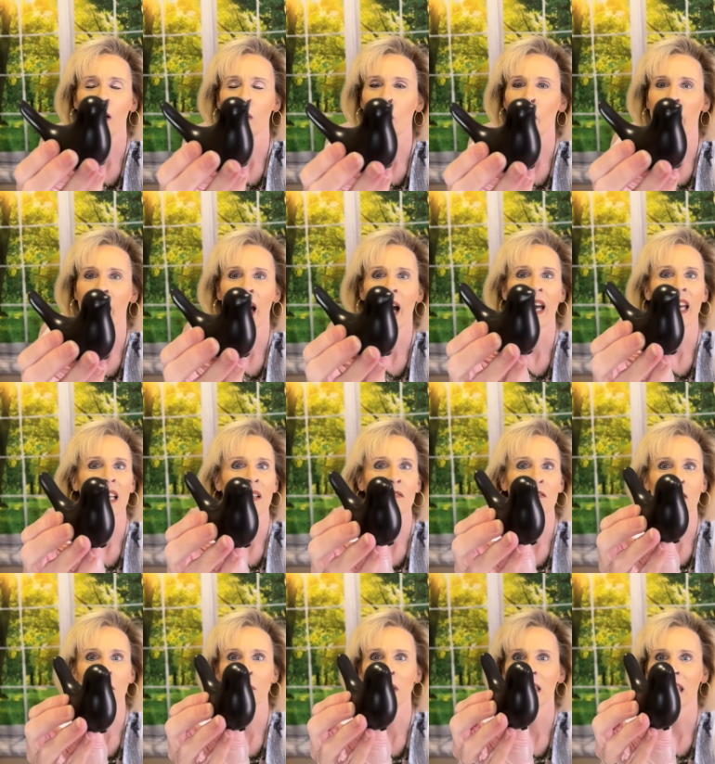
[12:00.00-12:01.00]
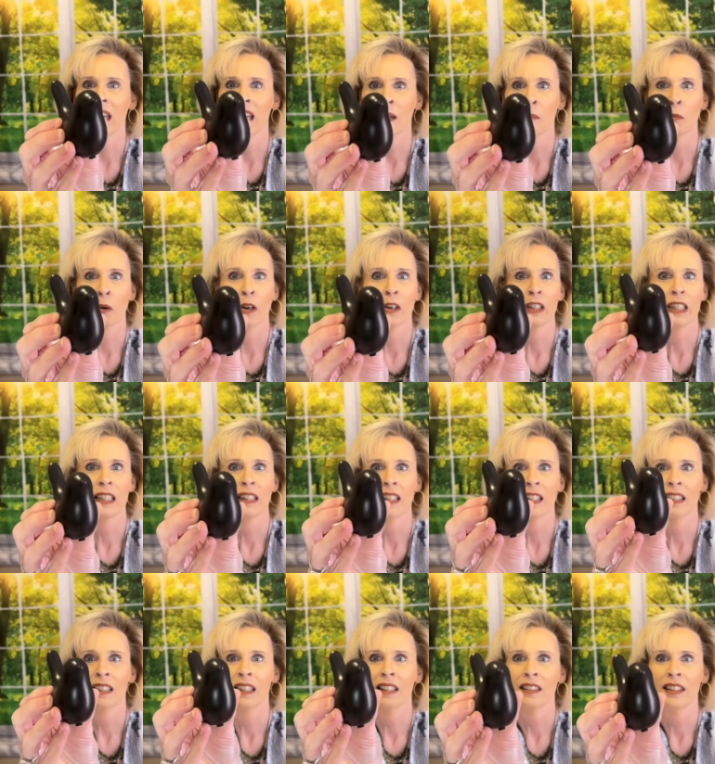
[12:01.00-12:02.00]
away I am from the camera or anything
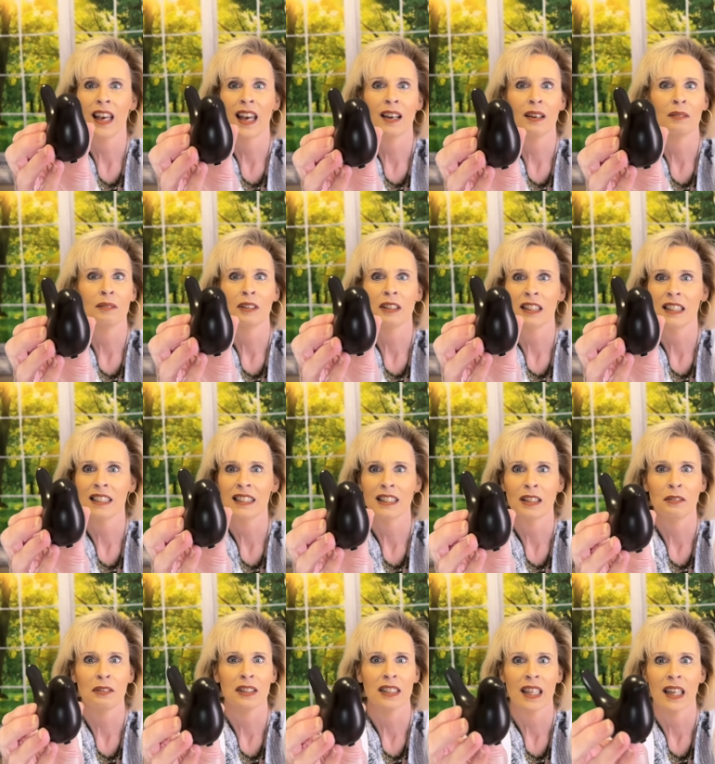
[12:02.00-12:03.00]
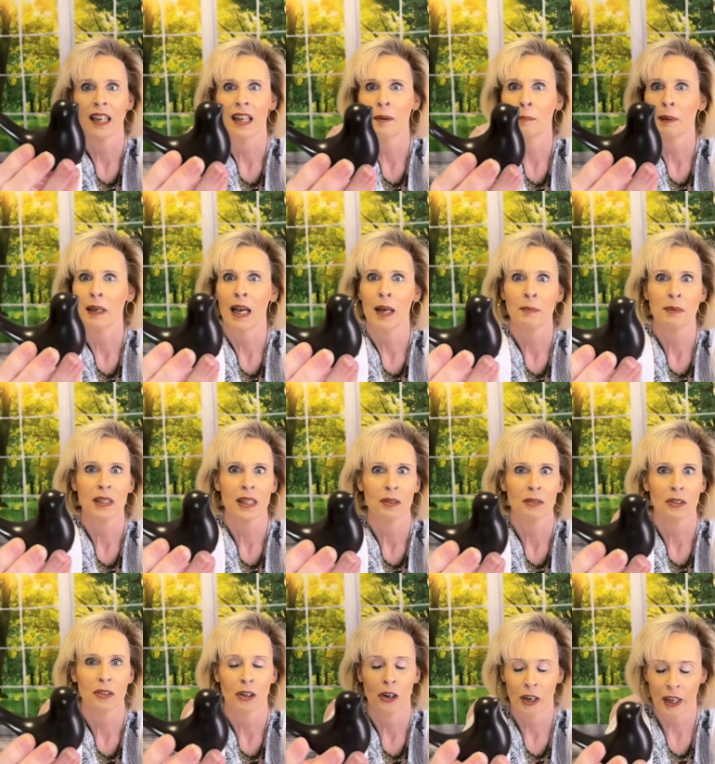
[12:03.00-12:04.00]
like that with this new setup. And I'm so
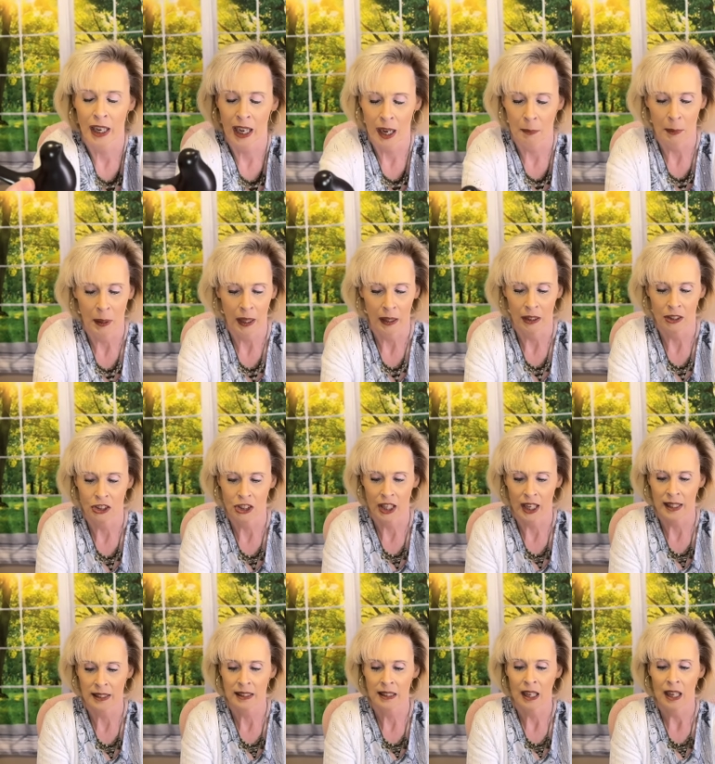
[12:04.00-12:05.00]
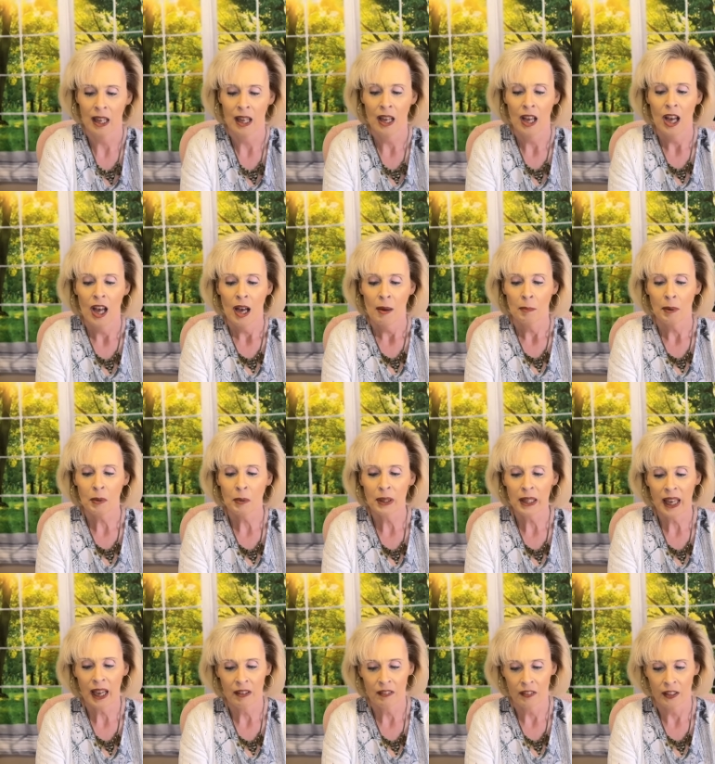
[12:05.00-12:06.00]
sorry. I apologize. But we
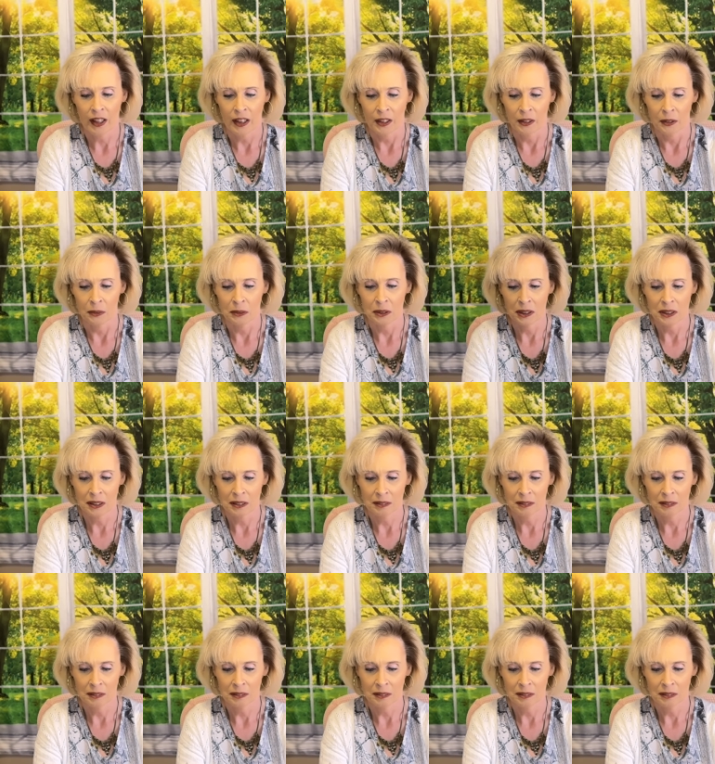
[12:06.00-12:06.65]
have those.